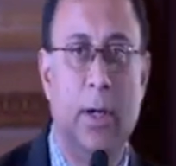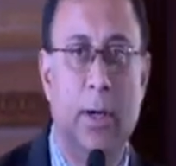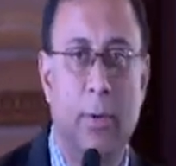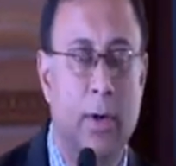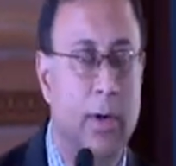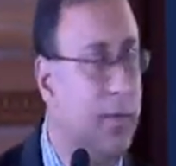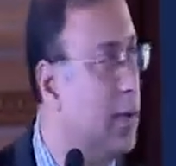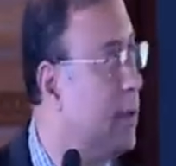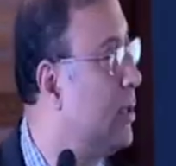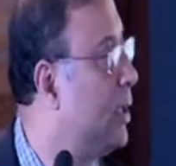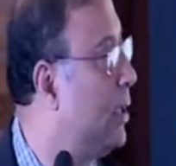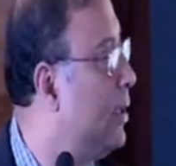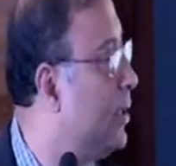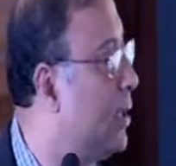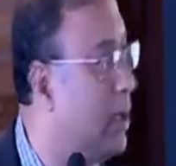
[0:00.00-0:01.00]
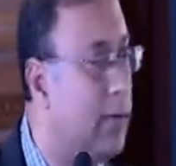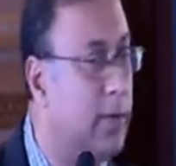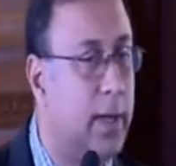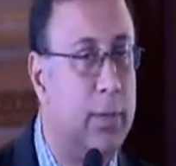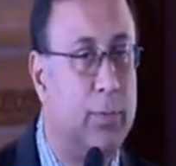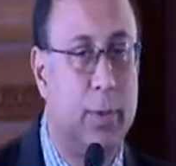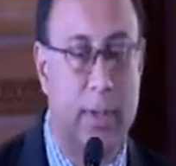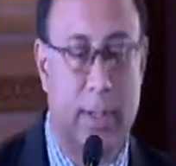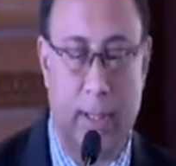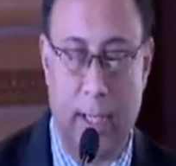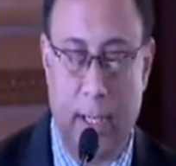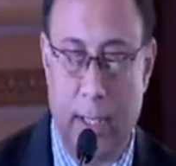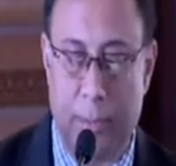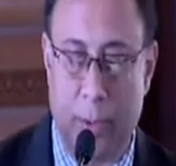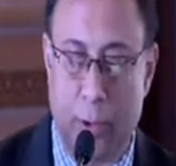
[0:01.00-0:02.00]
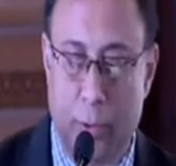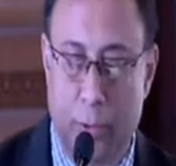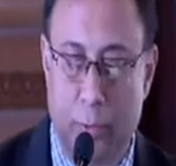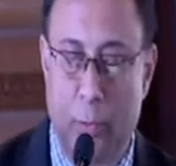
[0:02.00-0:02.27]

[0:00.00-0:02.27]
one of the studies I read was saying about